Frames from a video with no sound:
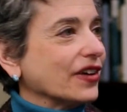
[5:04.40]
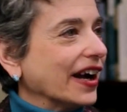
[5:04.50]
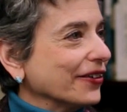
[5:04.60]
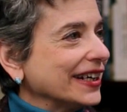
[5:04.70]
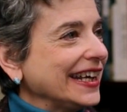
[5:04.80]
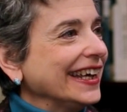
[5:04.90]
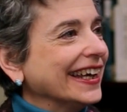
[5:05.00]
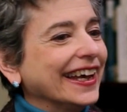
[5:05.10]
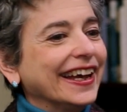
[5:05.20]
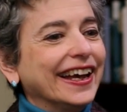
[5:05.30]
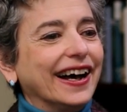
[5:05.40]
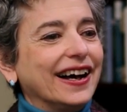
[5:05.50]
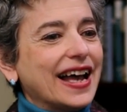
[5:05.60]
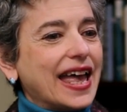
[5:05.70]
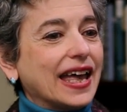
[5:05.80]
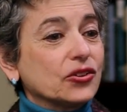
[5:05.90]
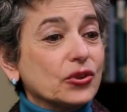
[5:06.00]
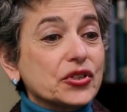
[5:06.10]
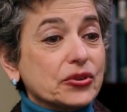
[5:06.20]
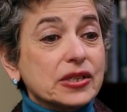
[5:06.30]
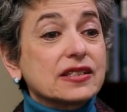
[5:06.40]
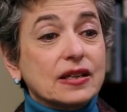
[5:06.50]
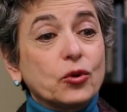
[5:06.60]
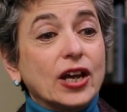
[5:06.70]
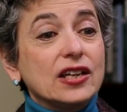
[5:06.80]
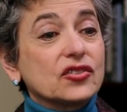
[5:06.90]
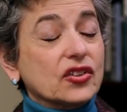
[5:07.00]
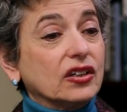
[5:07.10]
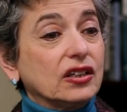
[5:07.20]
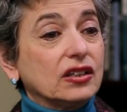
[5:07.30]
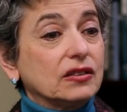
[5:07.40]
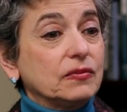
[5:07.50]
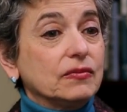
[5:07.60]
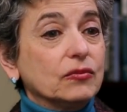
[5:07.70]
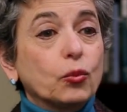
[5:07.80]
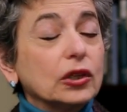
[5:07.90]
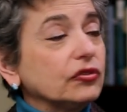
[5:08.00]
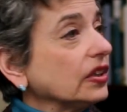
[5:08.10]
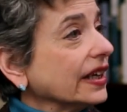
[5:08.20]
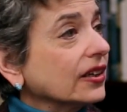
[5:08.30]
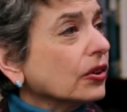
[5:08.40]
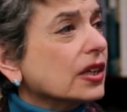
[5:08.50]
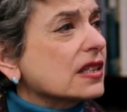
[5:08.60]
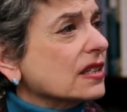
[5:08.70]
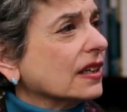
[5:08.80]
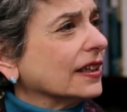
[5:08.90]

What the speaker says: irony and also in some ways willful ignorance.